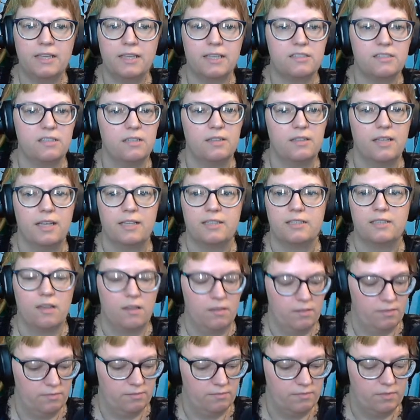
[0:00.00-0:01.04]
That's
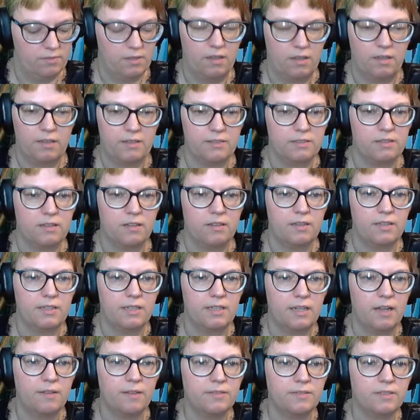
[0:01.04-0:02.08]
all I
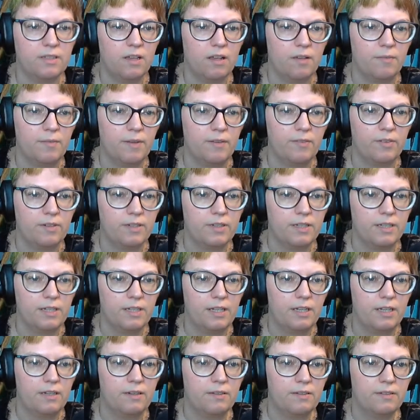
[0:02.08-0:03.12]
need. That's all I'm ever going to
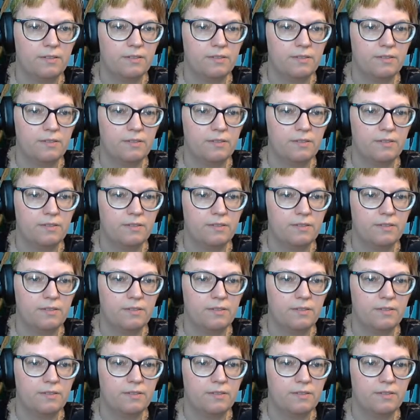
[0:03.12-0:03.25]
need.